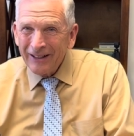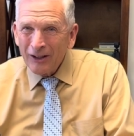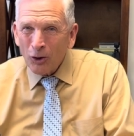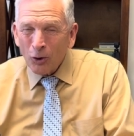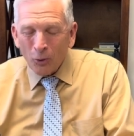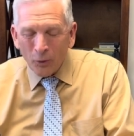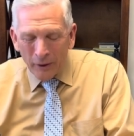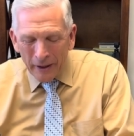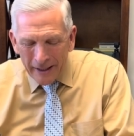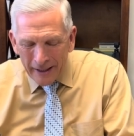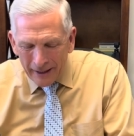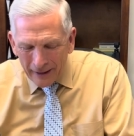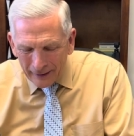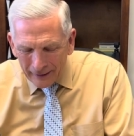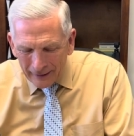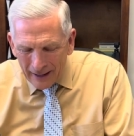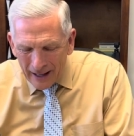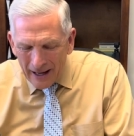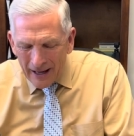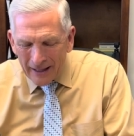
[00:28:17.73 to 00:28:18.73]
Read it a
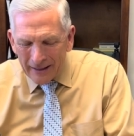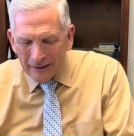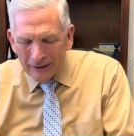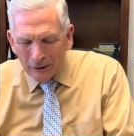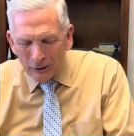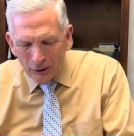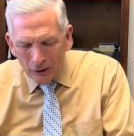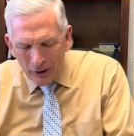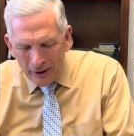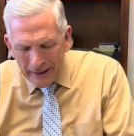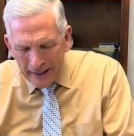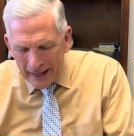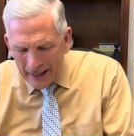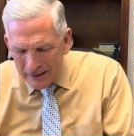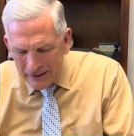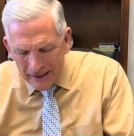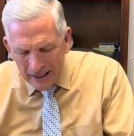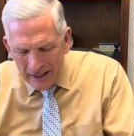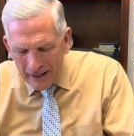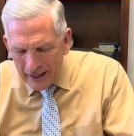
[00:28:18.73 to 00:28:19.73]
lot and look at it.
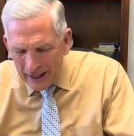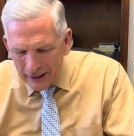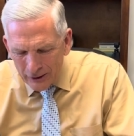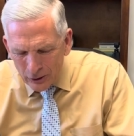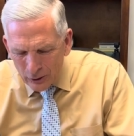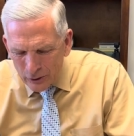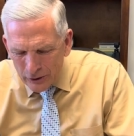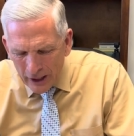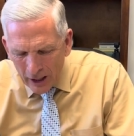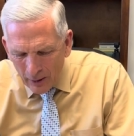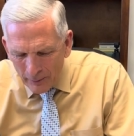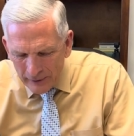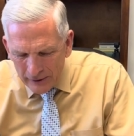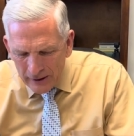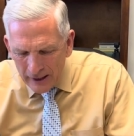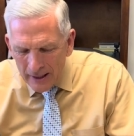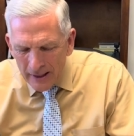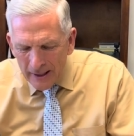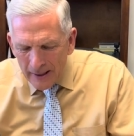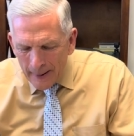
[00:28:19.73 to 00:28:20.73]
Say, God, you tell me.
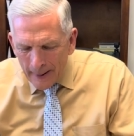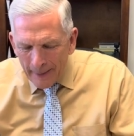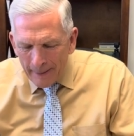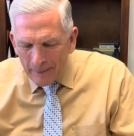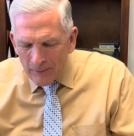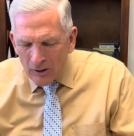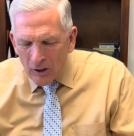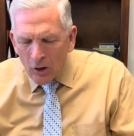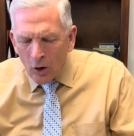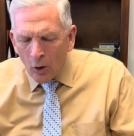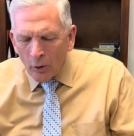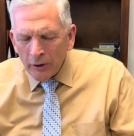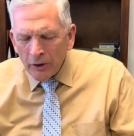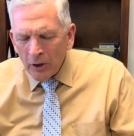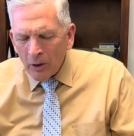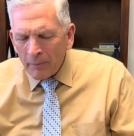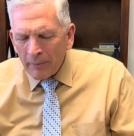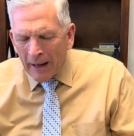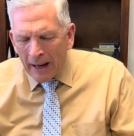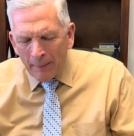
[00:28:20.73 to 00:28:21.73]
Go to
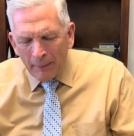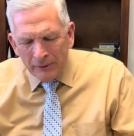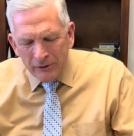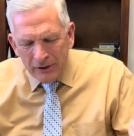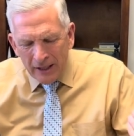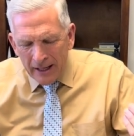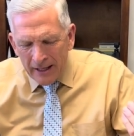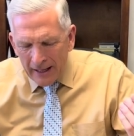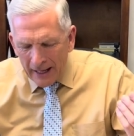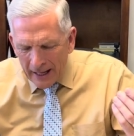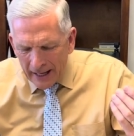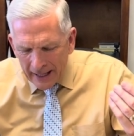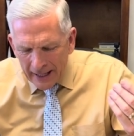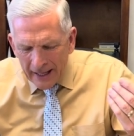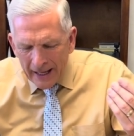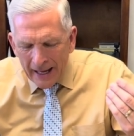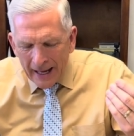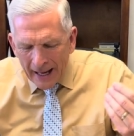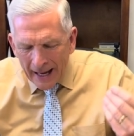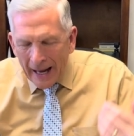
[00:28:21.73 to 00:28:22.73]
your Bible and say, God,
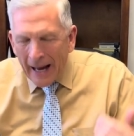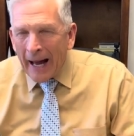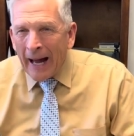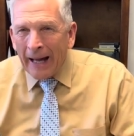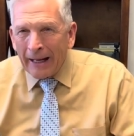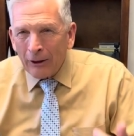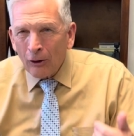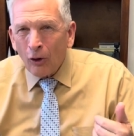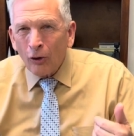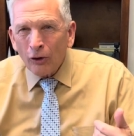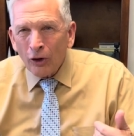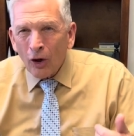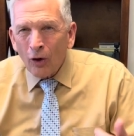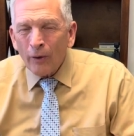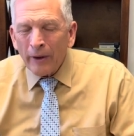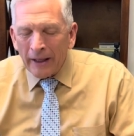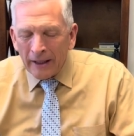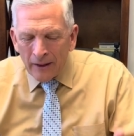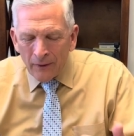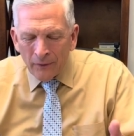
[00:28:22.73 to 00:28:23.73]
I don't know
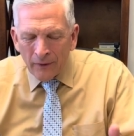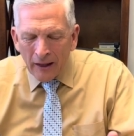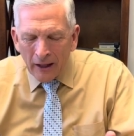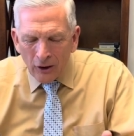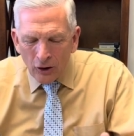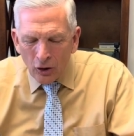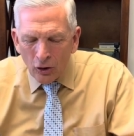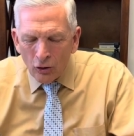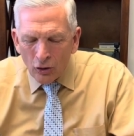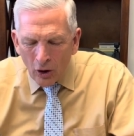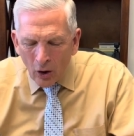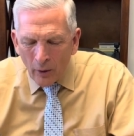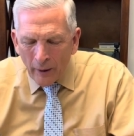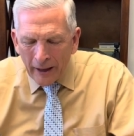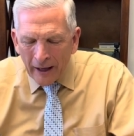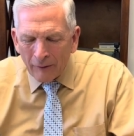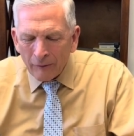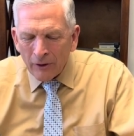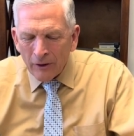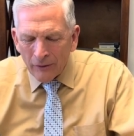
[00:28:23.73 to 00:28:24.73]
anything. You know
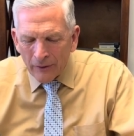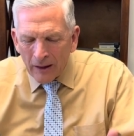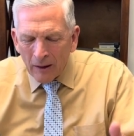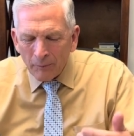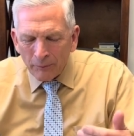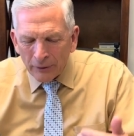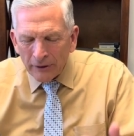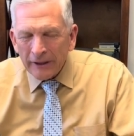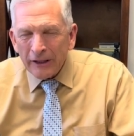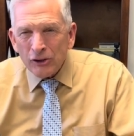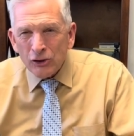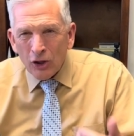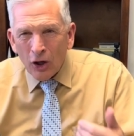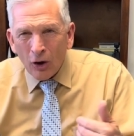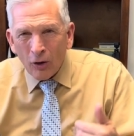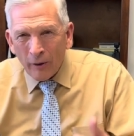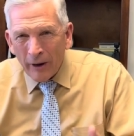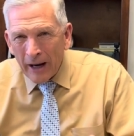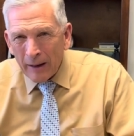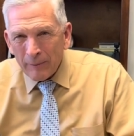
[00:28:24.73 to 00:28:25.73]
everything. Please
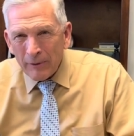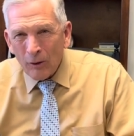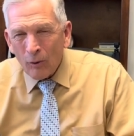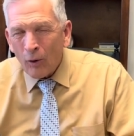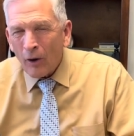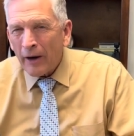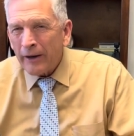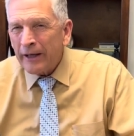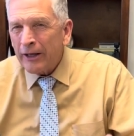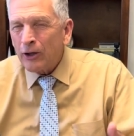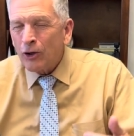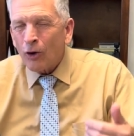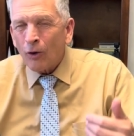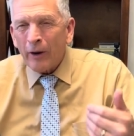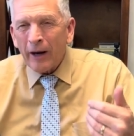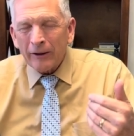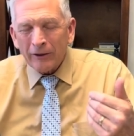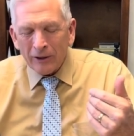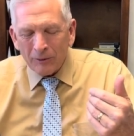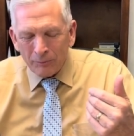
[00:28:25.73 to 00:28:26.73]
correct me where I need
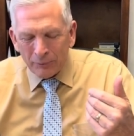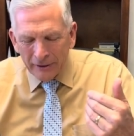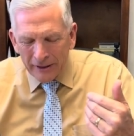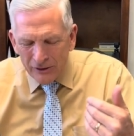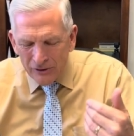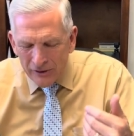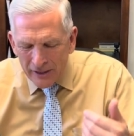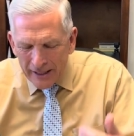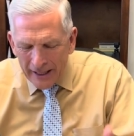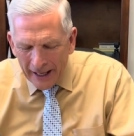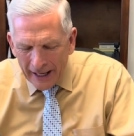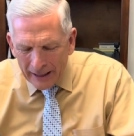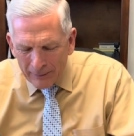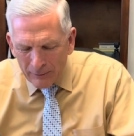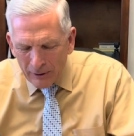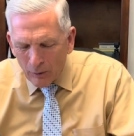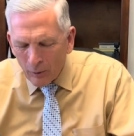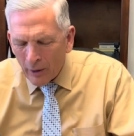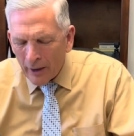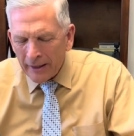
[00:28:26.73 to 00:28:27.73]
corrected. Please guide
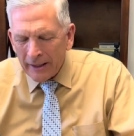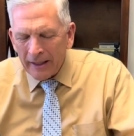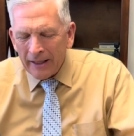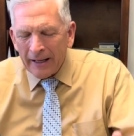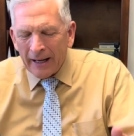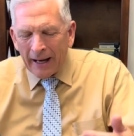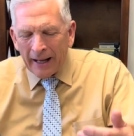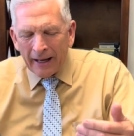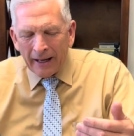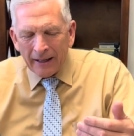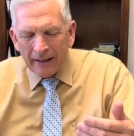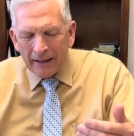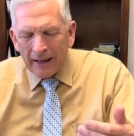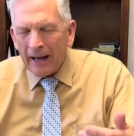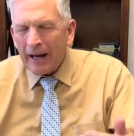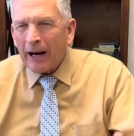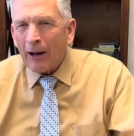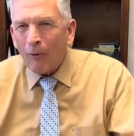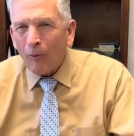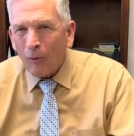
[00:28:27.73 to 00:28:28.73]
me where I need guided. And
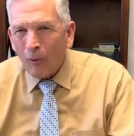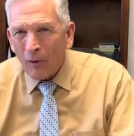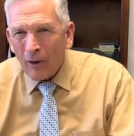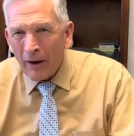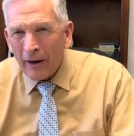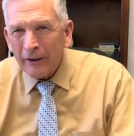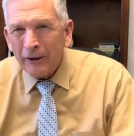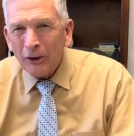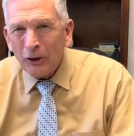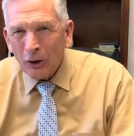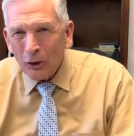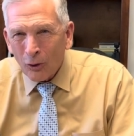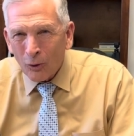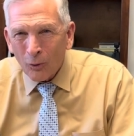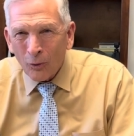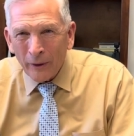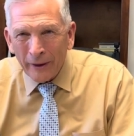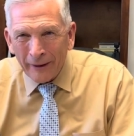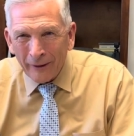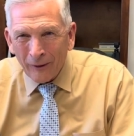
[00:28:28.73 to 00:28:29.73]
God, I want your
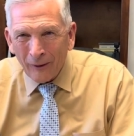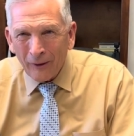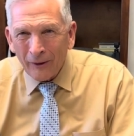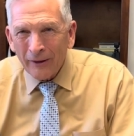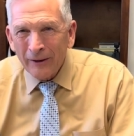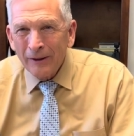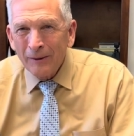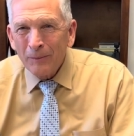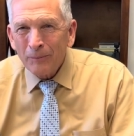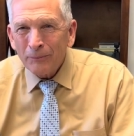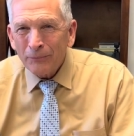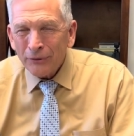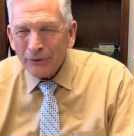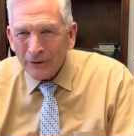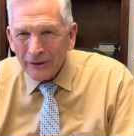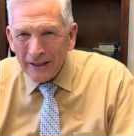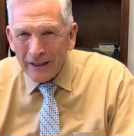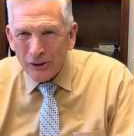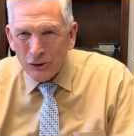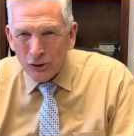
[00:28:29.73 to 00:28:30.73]
will.
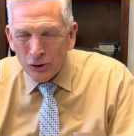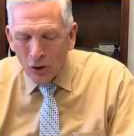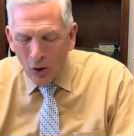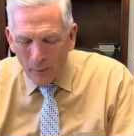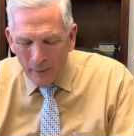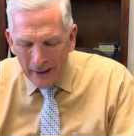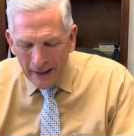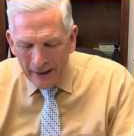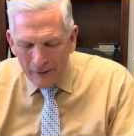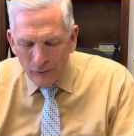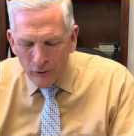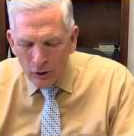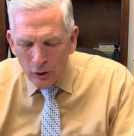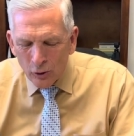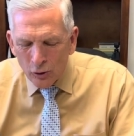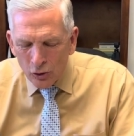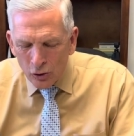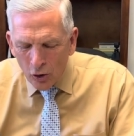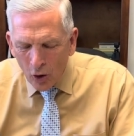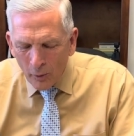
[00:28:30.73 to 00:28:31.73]
Please show me. If you
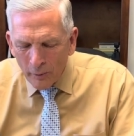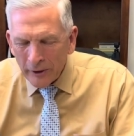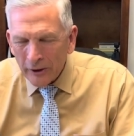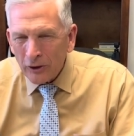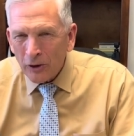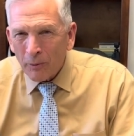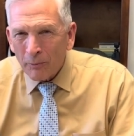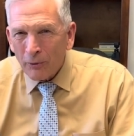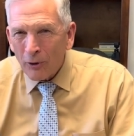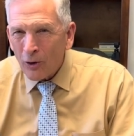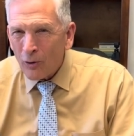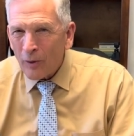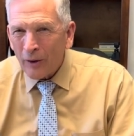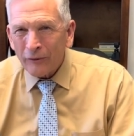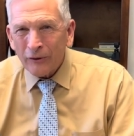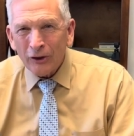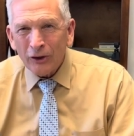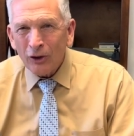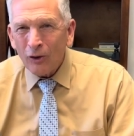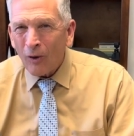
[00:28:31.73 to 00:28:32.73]
show me in your book what
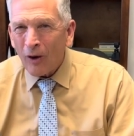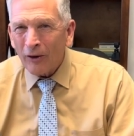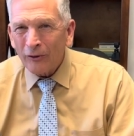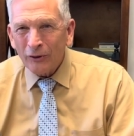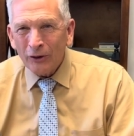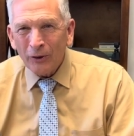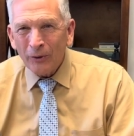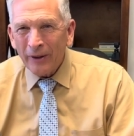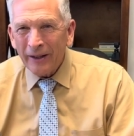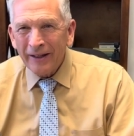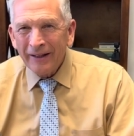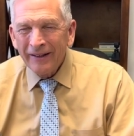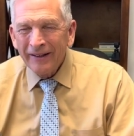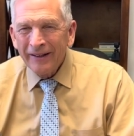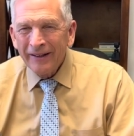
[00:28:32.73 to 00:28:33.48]
to do, I'll do it.